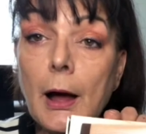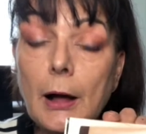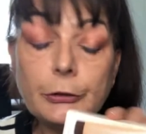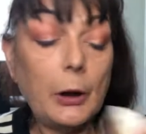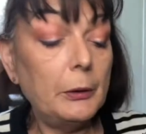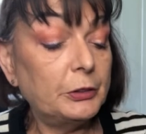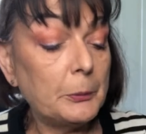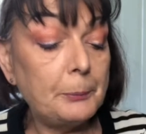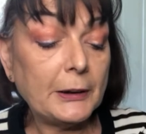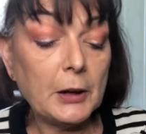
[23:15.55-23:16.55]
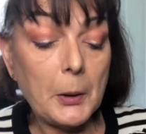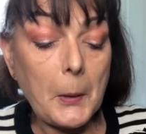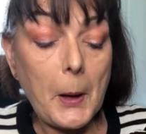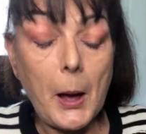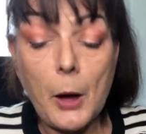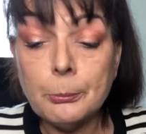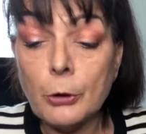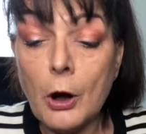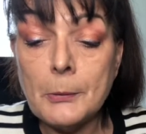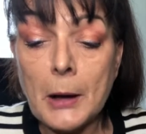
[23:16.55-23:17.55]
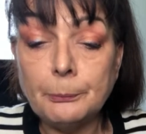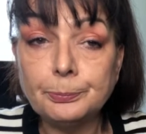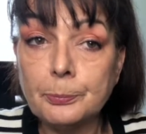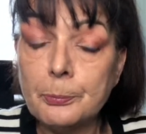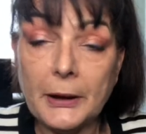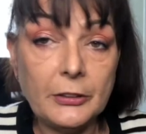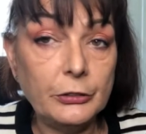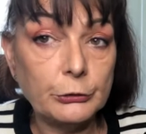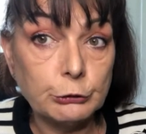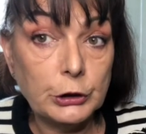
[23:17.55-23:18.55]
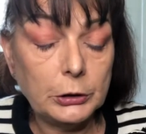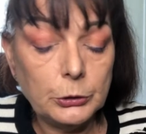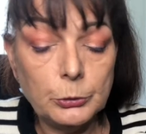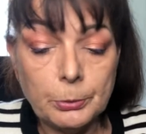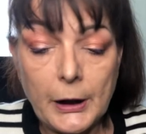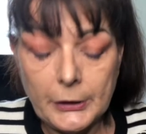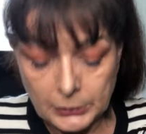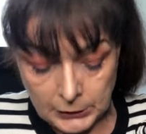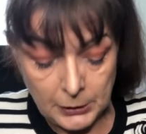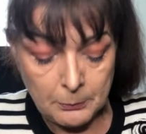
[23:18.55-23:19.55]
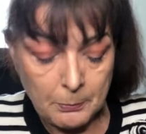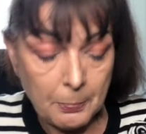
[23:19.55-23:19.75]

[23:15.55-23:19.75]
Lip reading: So it's a Becca primer. Becca's a really good brand again.